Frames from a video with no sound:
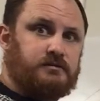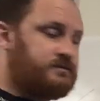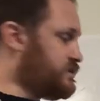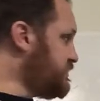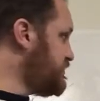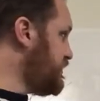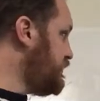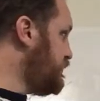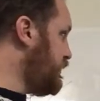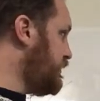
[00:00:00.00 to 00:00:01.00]
just so
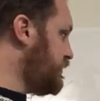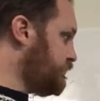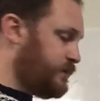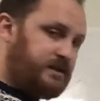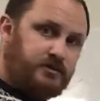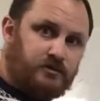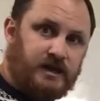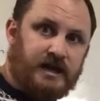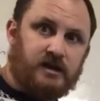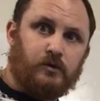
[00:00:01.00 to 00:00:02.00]
I'm going to read through the
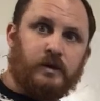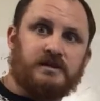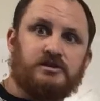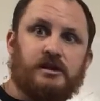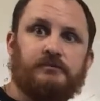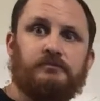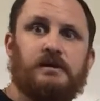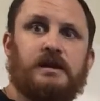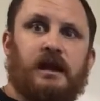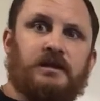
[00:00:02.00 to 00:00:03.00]
haka one time,
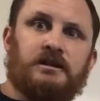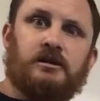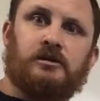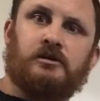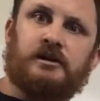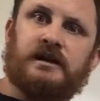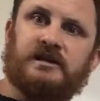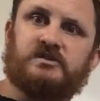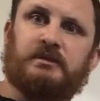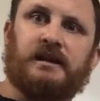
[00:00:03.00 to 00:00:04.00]
and then I'm going to
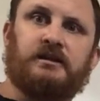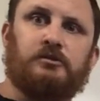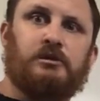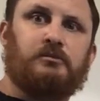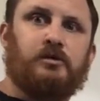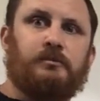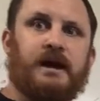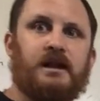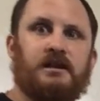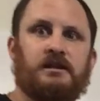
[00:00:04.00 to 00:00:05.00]
explain a little bit more
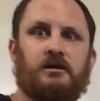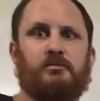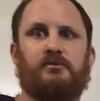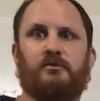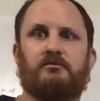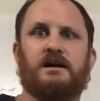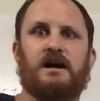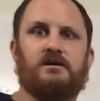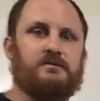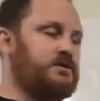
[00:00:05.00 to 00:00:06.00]
about it, and then I'll perform the
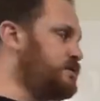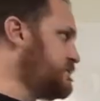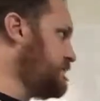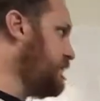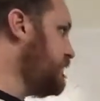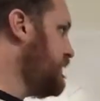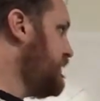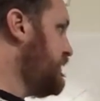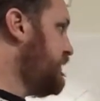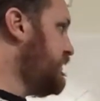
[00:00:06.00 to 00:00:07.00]
haka for you. So
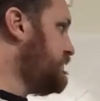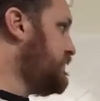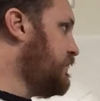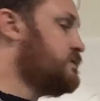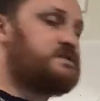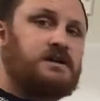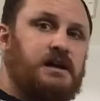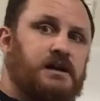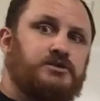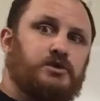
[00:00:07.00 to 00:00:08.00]
it goes,
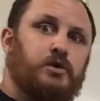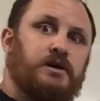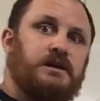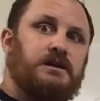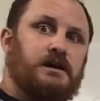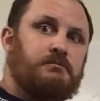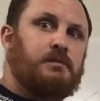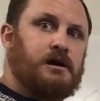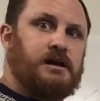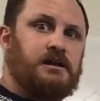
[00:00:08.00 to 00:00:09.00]
a tōia
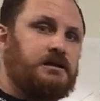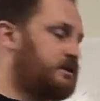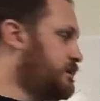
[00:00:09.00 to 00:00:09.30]
mai,